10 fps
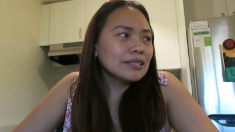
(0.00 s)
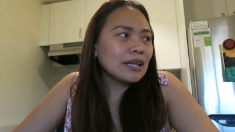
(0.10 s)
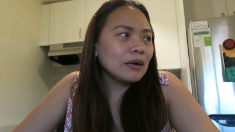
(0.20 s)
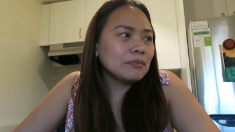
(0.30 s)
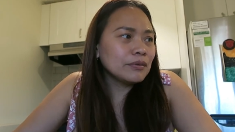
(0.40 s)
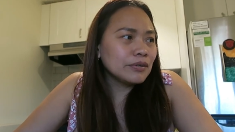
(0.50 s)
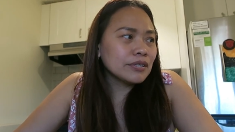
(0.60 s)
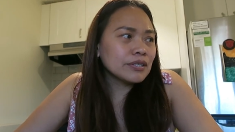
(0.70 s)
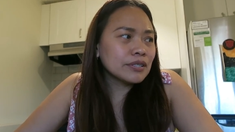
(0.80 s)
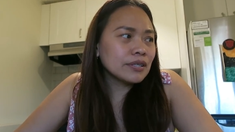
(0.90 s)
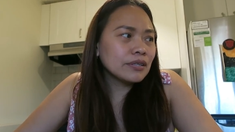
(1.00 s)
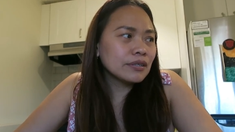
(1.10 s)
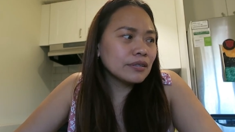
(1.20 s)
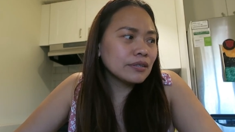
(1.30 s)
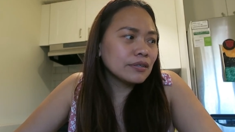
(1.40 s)
Tapos,
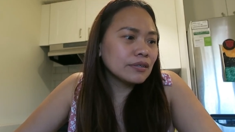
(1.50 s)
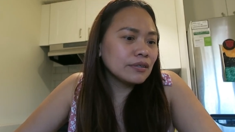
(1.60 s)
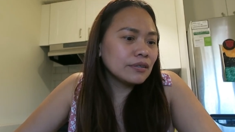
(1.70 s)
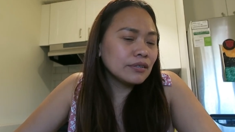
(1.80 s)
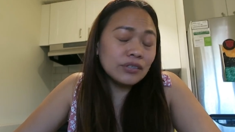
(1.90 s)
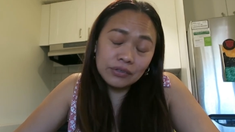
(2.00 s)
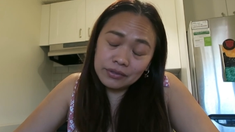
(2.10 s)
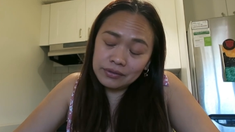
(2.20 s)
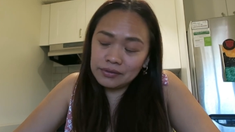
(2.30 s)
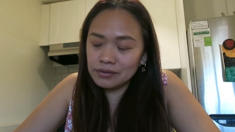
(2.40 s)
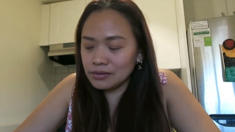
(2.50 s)
yun.